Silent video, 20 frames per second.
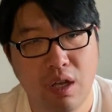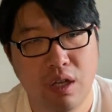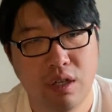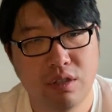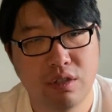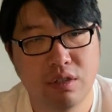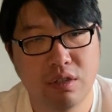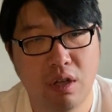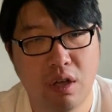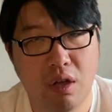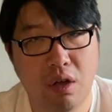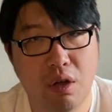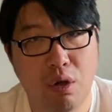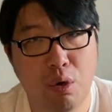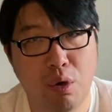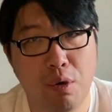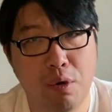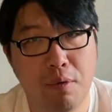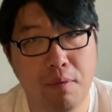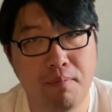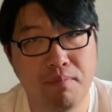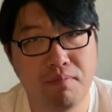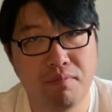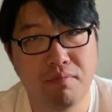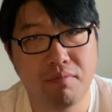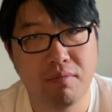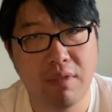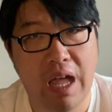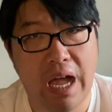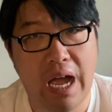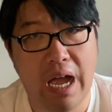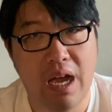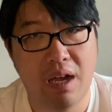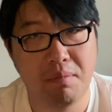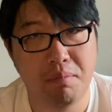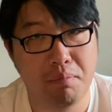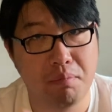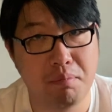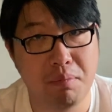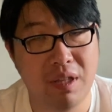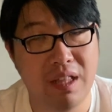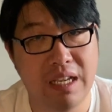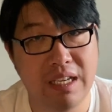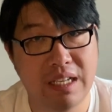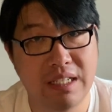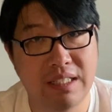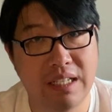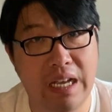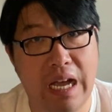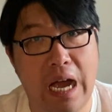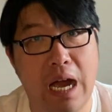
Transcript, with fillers: So, I, but like I said,